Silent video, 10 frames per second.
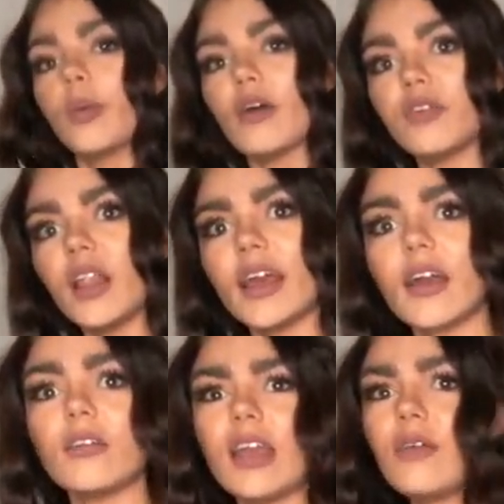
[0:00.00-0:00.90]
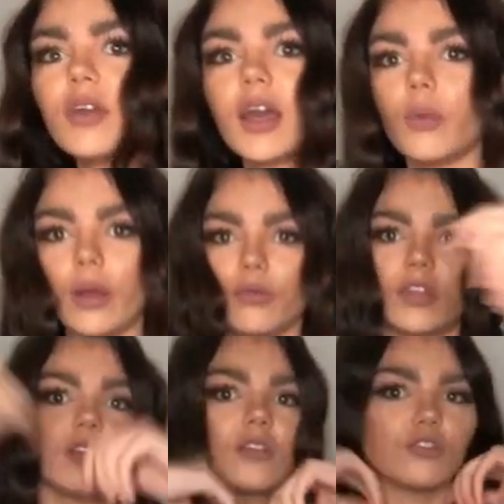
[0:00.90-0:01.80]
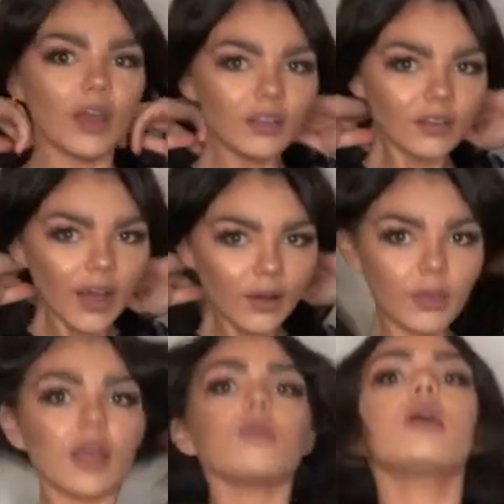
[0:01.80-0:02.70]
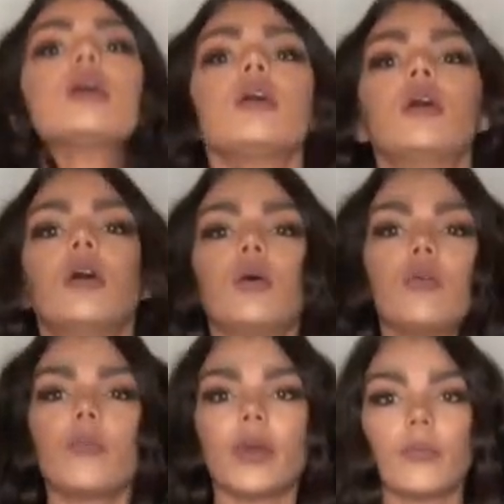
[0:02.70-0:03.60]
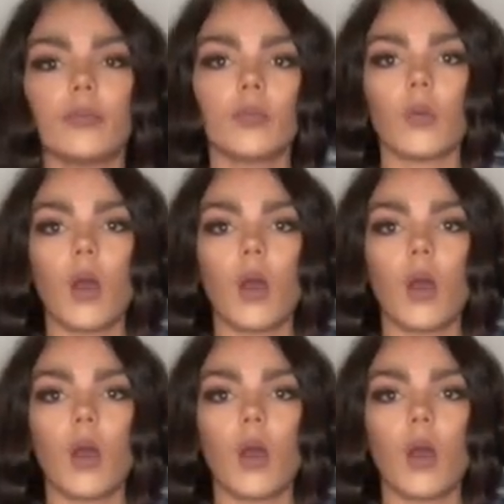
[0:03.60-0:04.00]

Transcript: but I feel like I could even get away with this as a dress now, maybe, with it being...